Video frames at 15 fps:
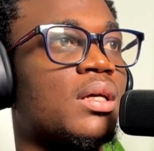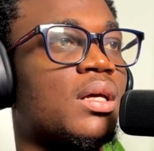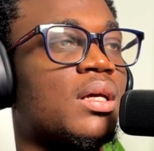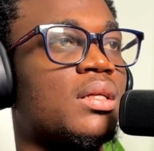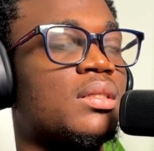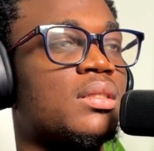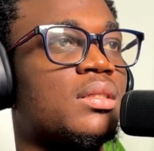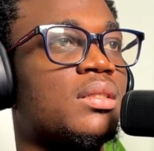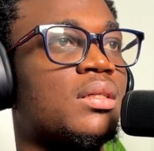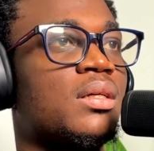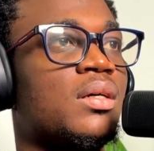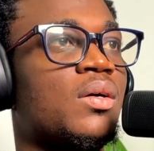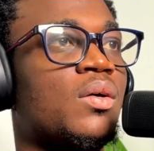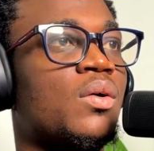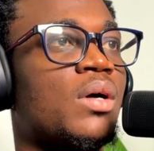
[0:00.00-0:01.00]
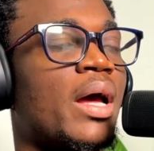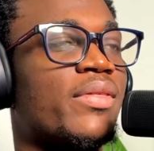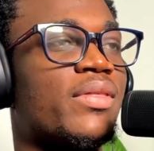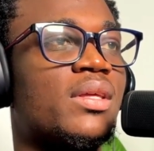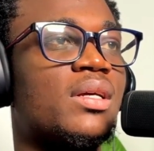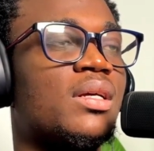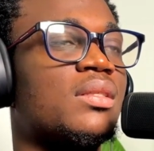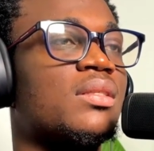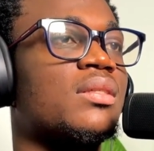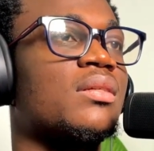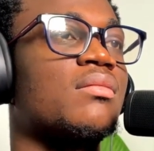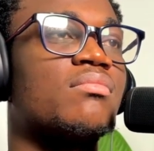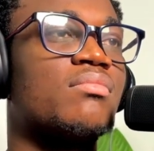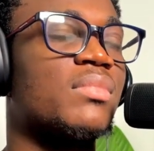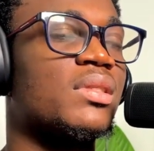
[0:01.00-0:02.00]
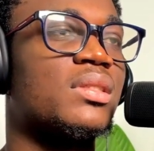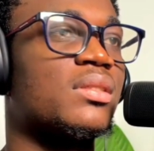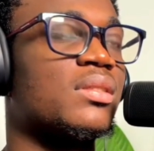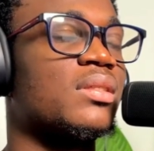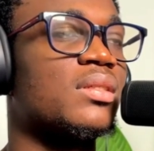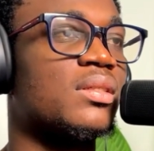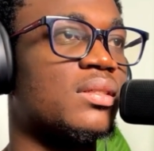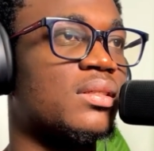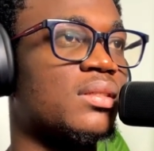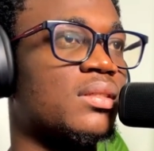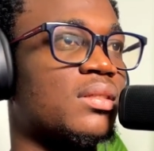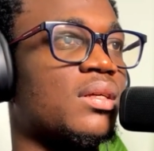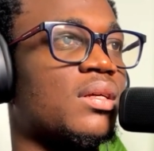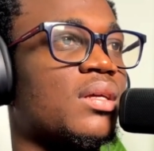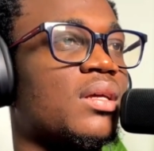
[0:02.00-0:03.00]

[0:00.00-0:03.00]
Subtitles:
it's the I think it's a it, this is